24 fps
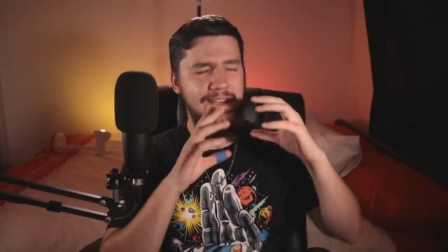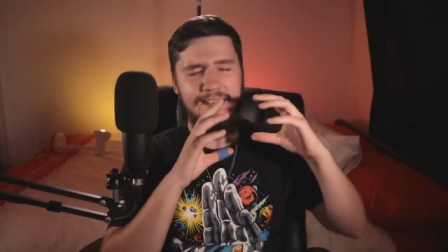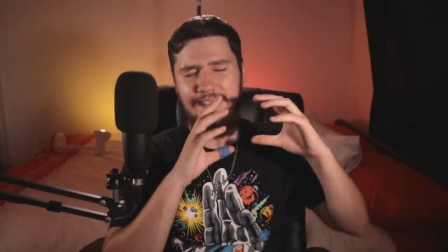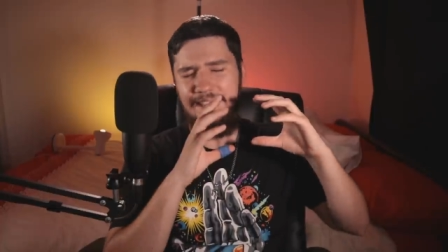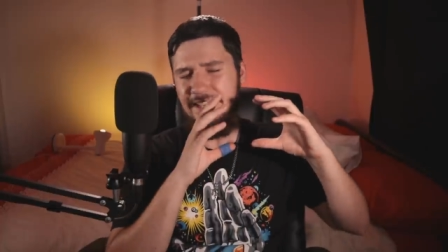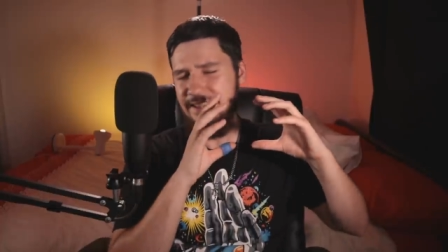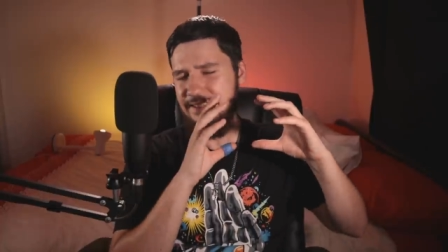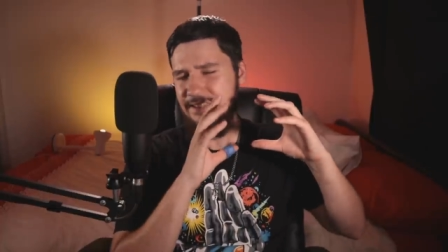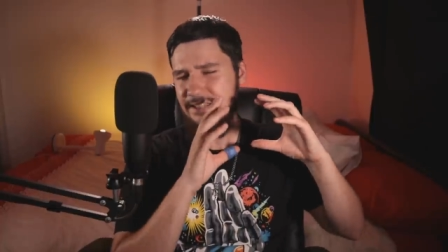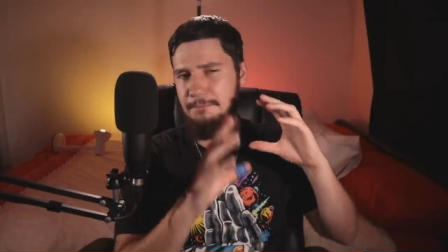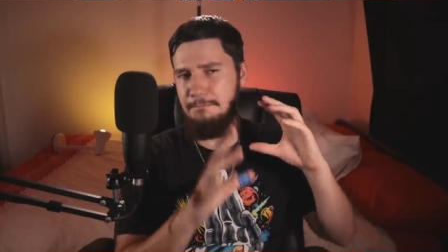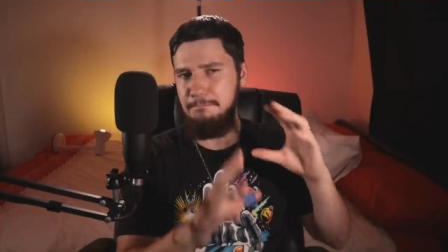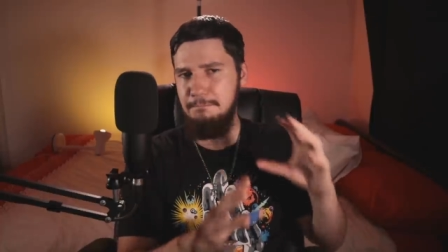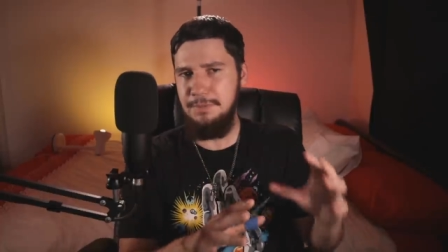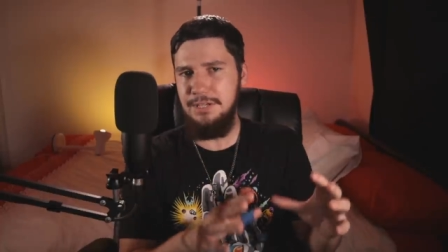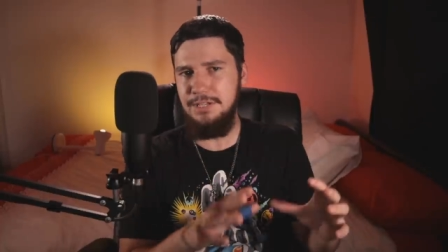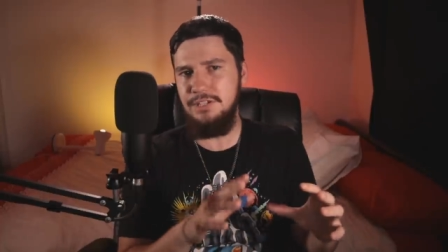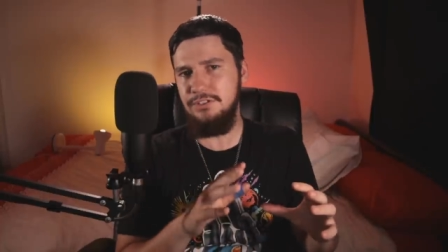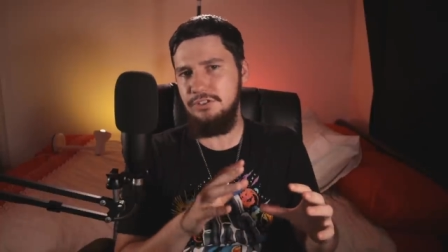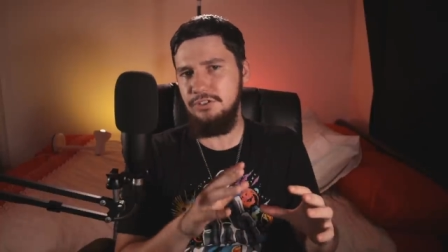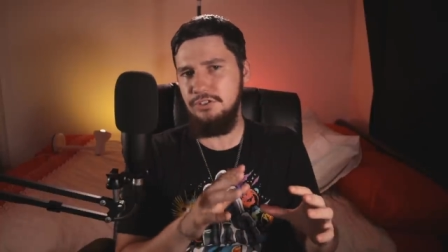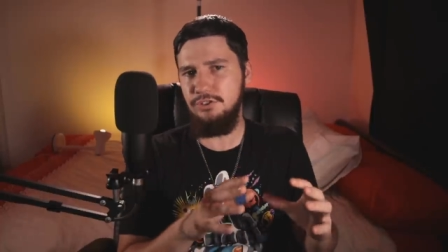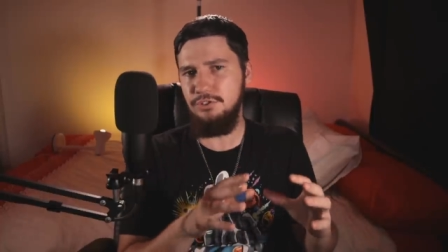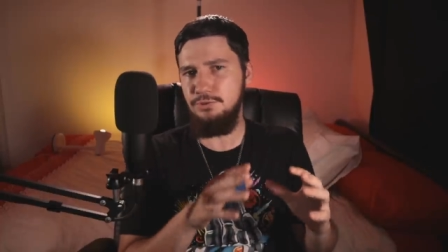is the
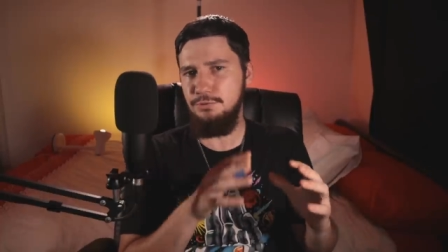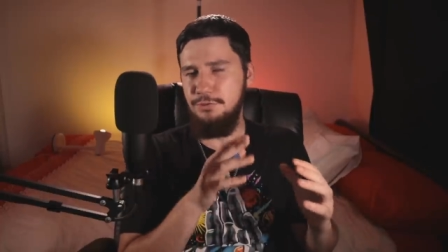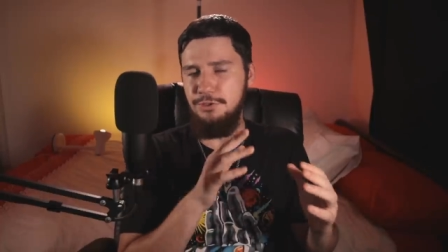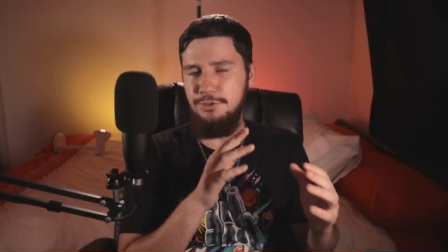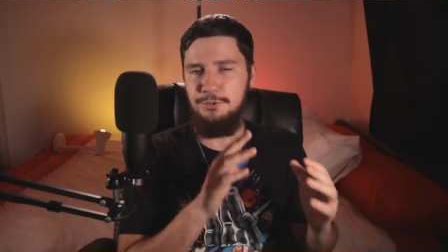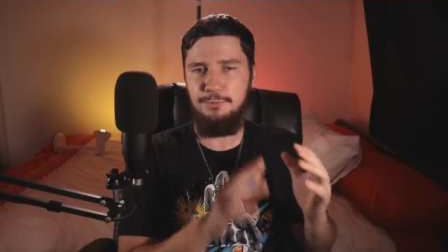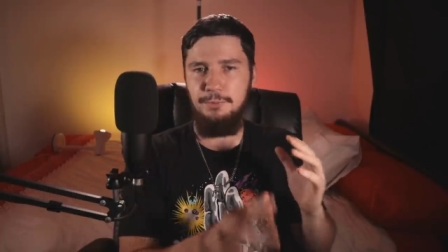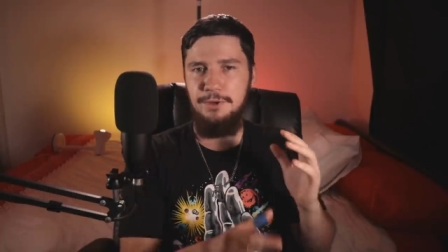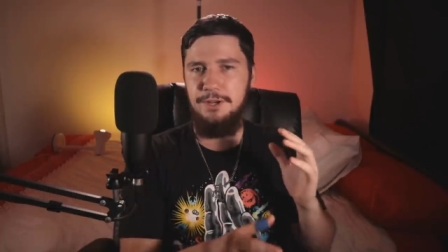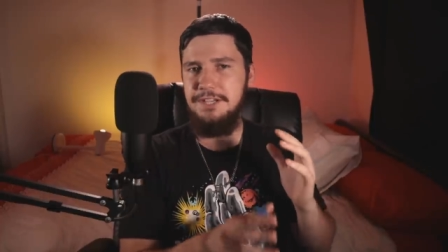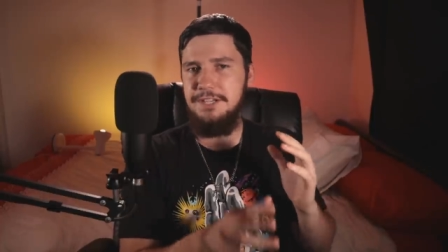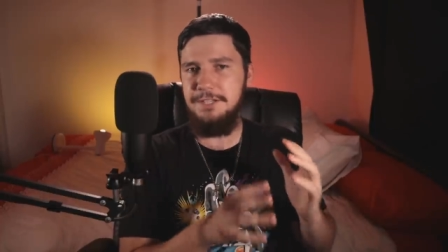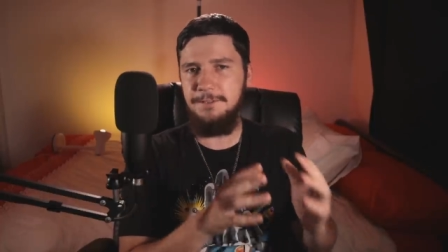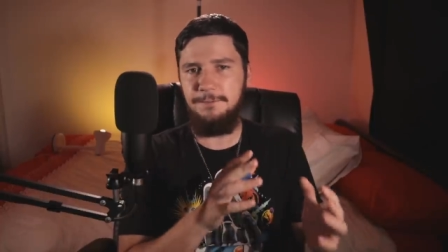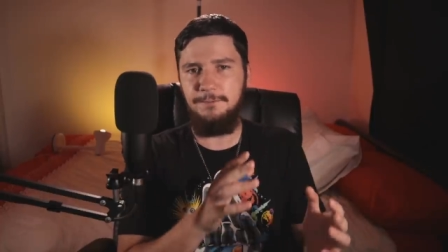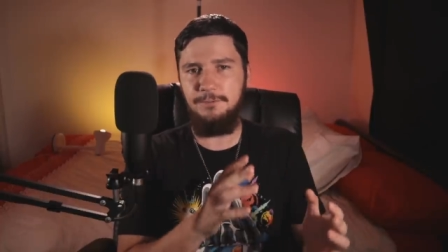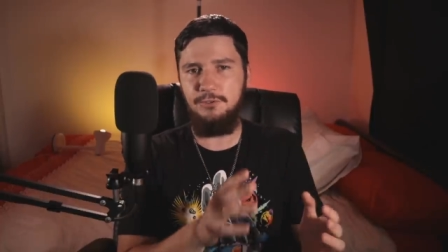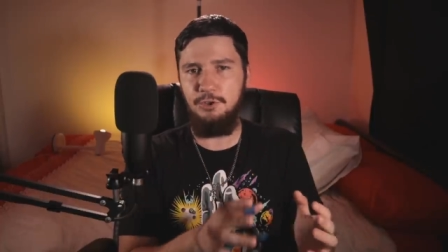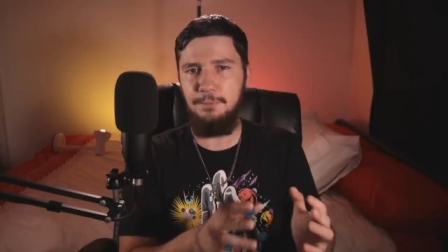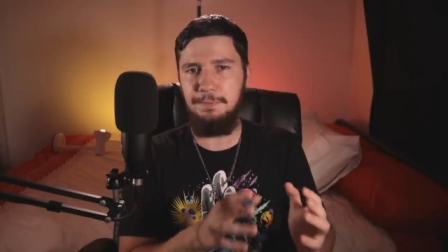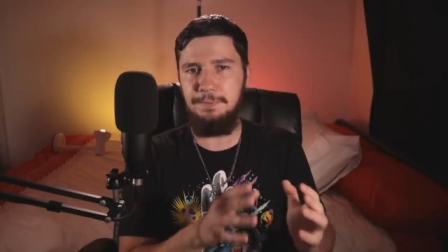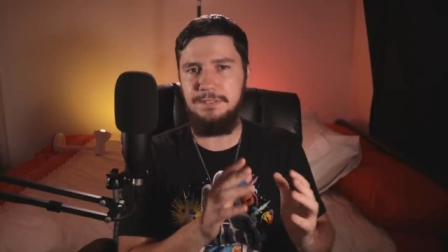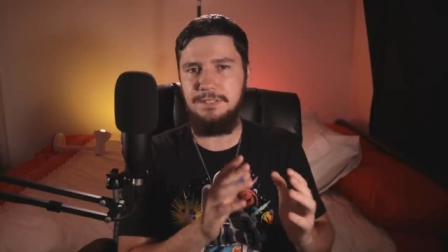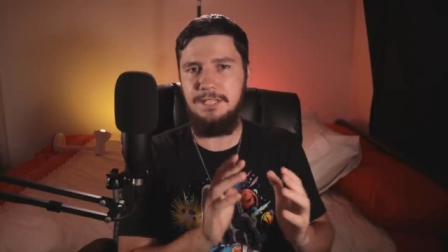minuscule 3 to
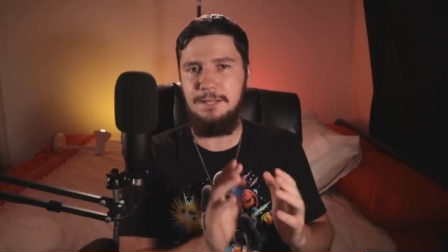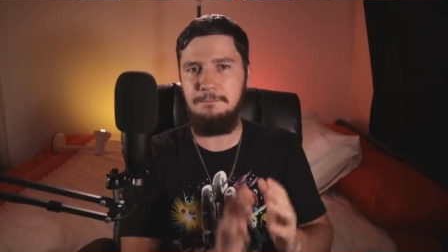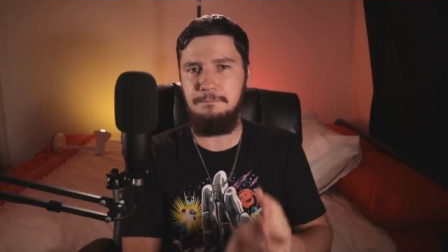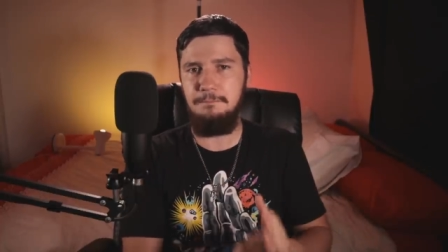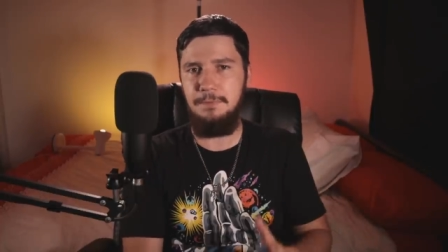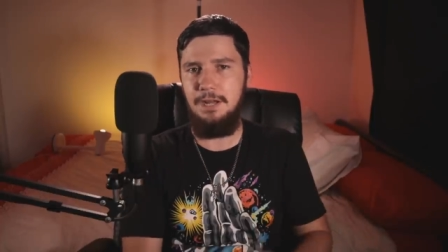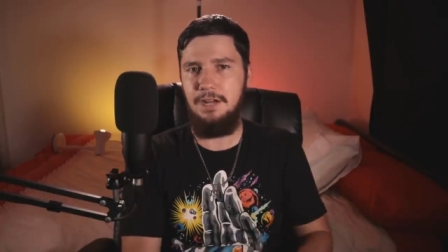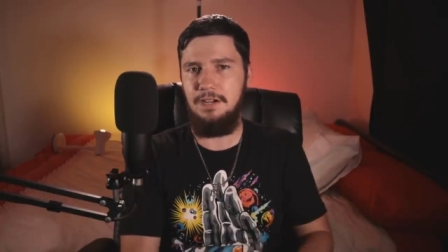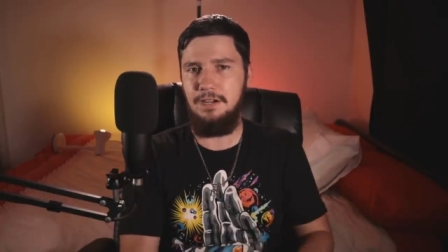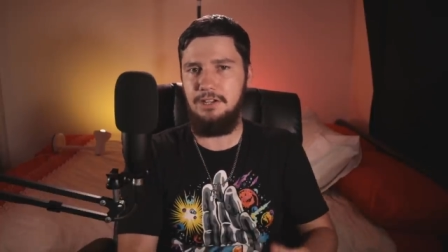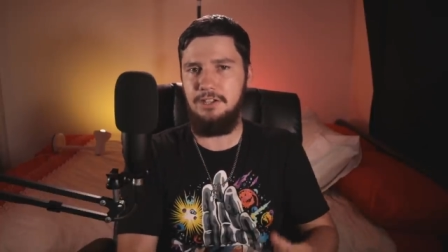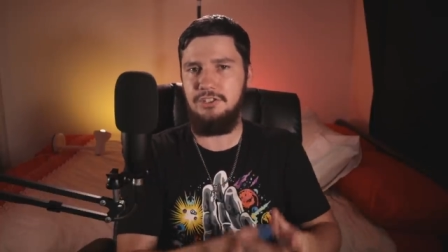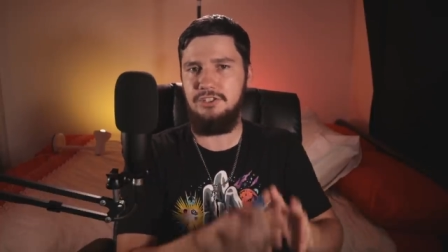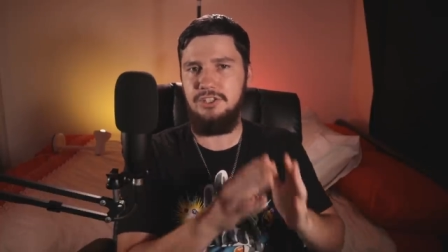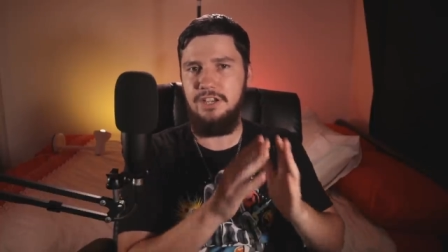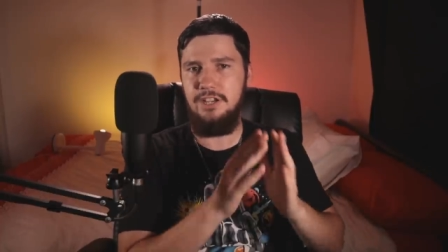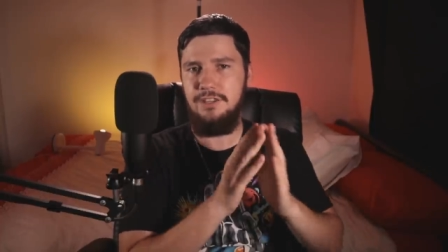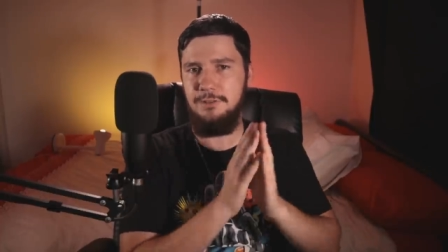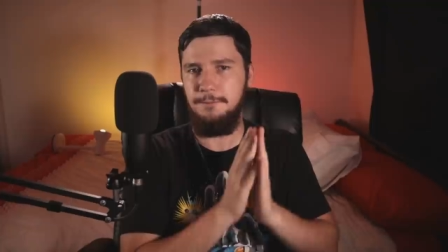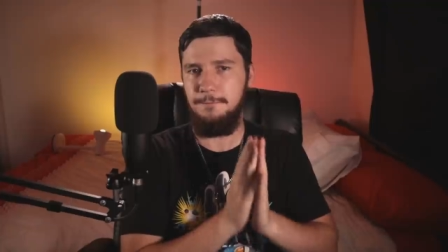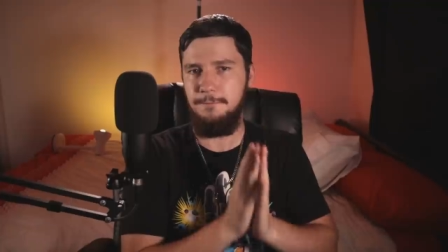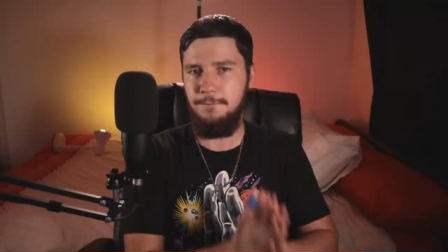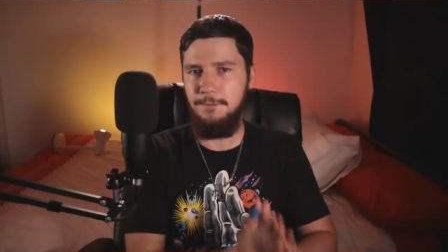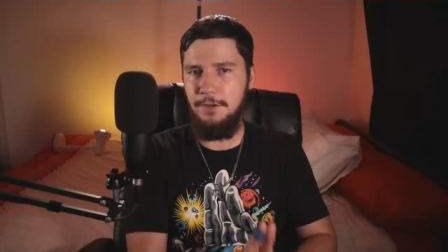4% market share
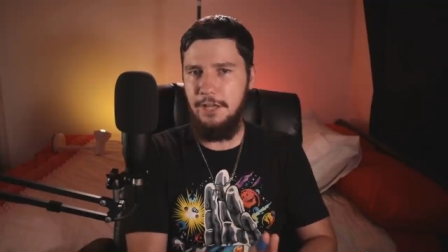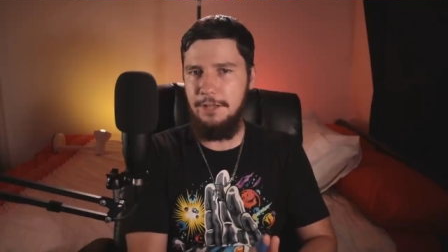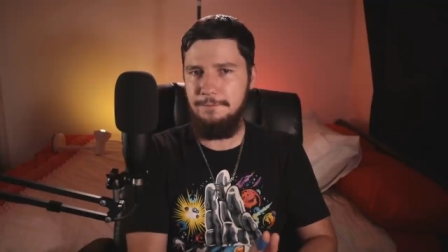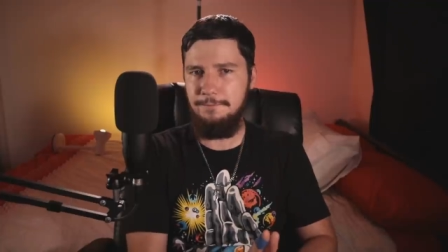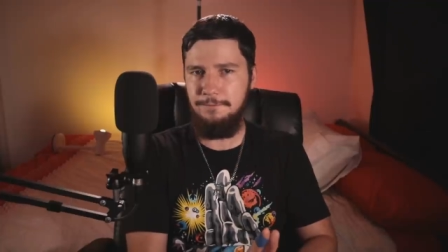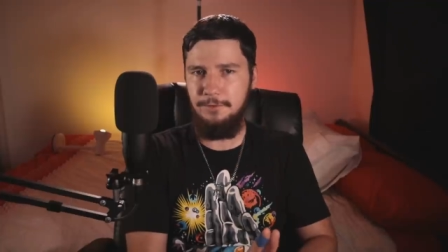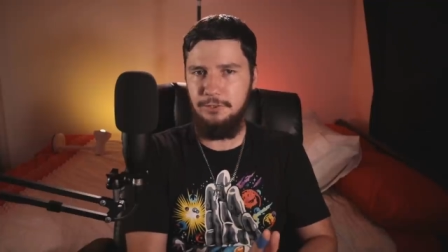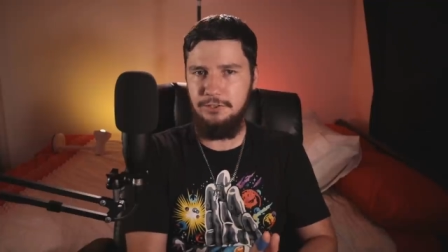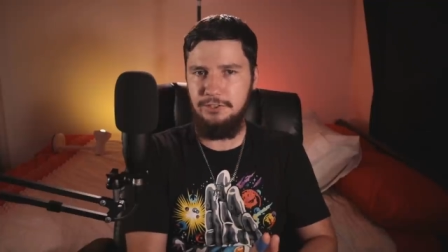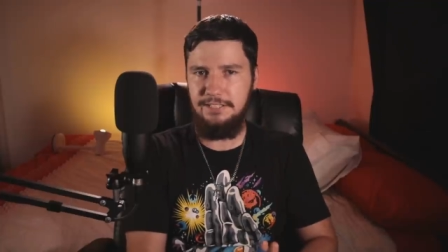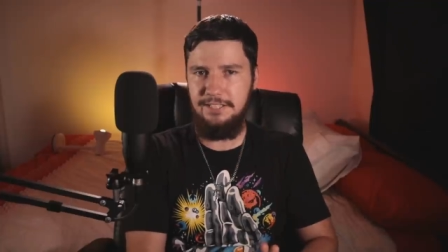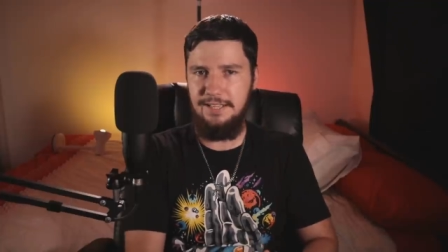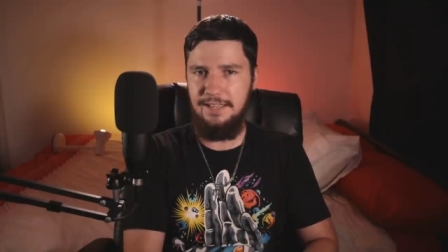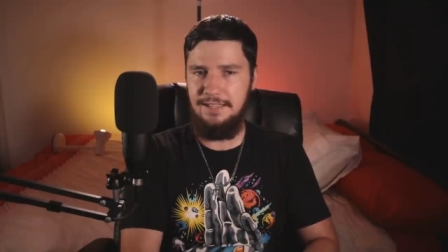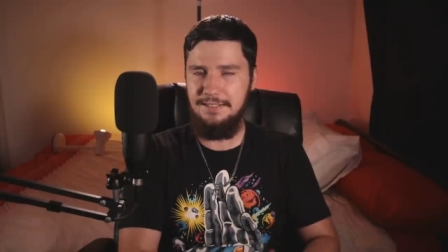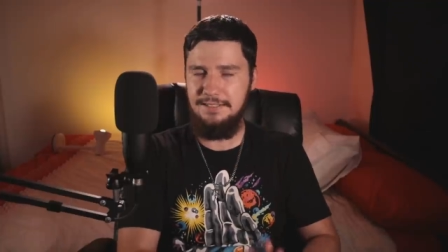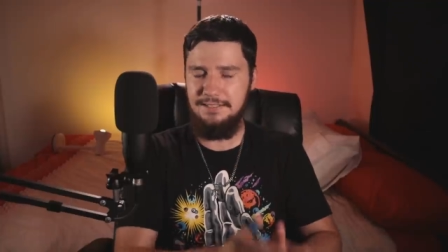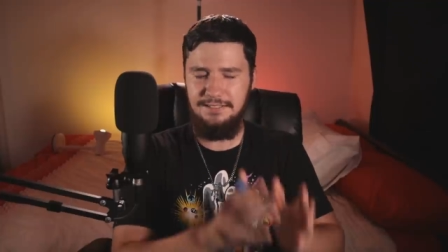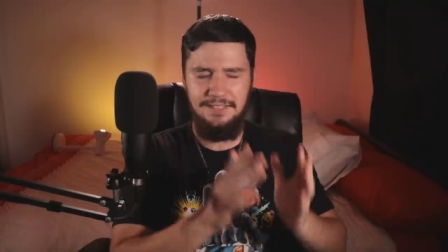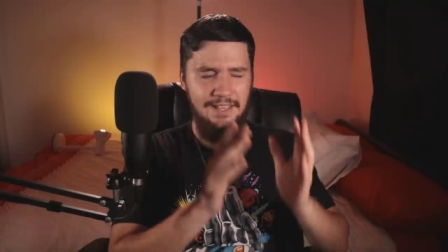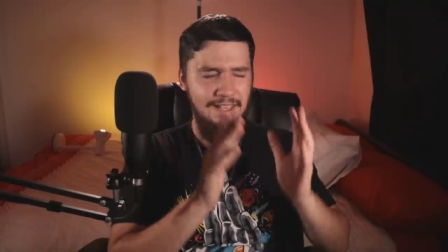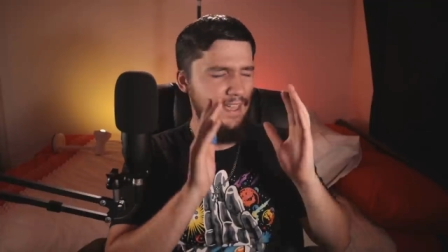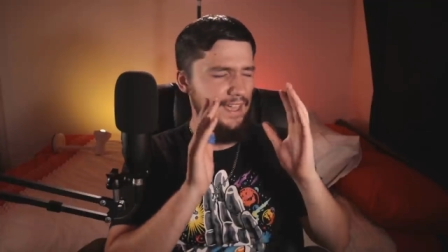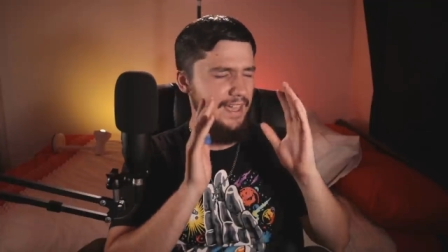that Firefox
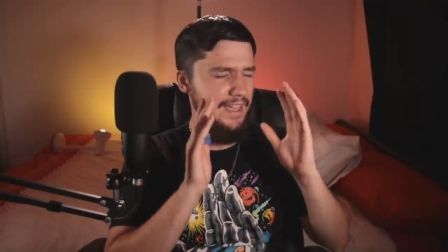has